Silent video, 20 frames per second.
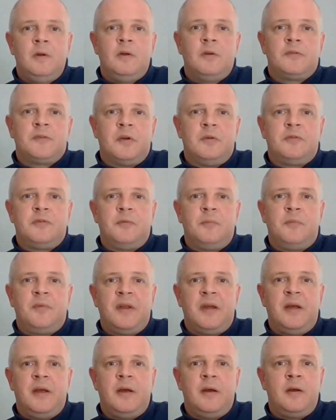So from
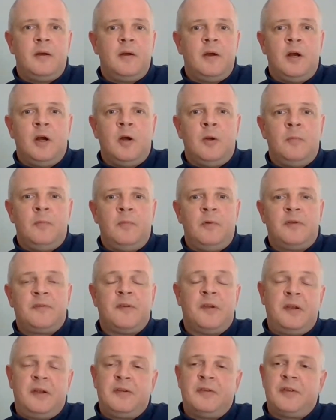there, it's
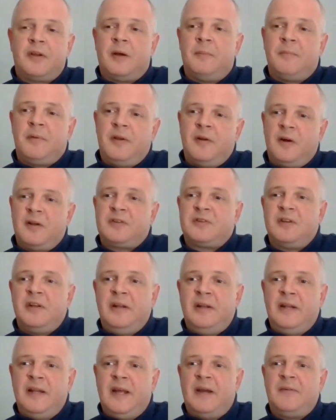funny because the company I
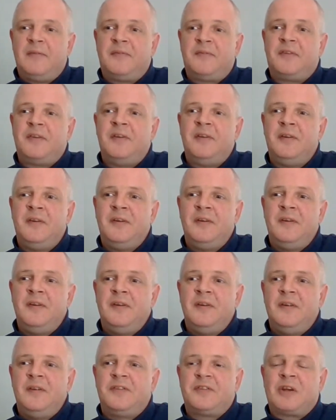actually left
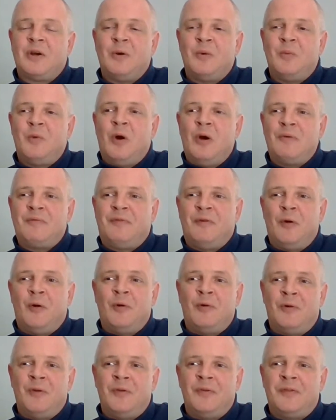to go and work
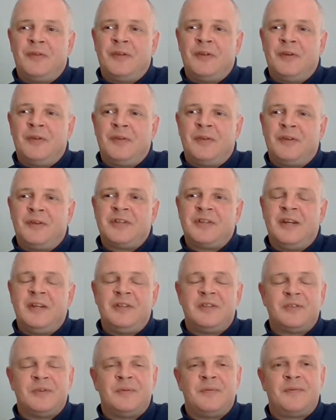for, and the
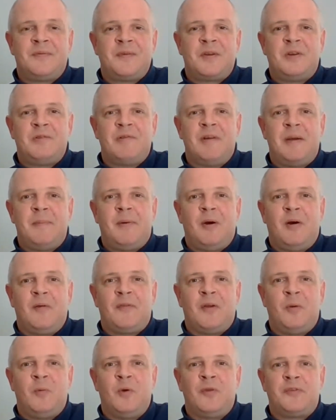change of career path
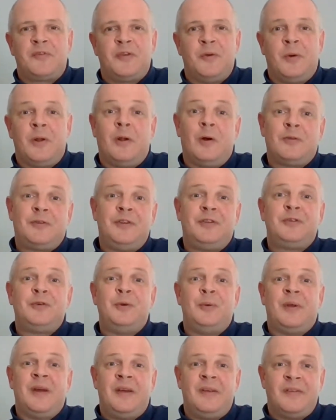that I wanted to, I lasted
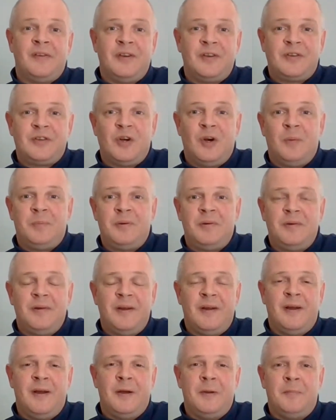2 days in the job,
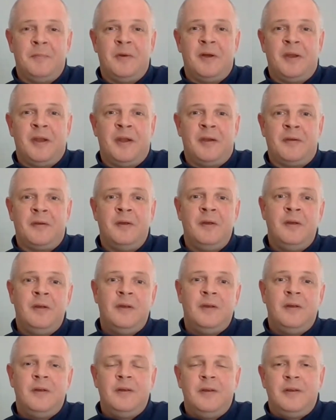and then,
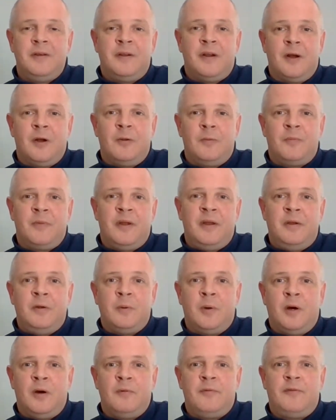there
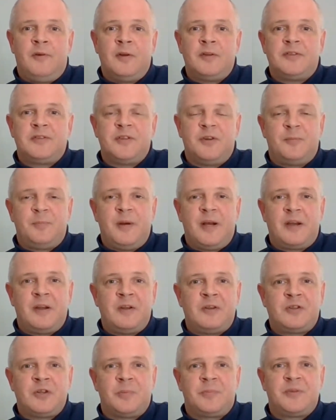you are, find yourself back at
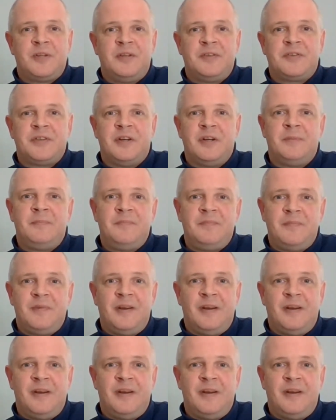the job centre.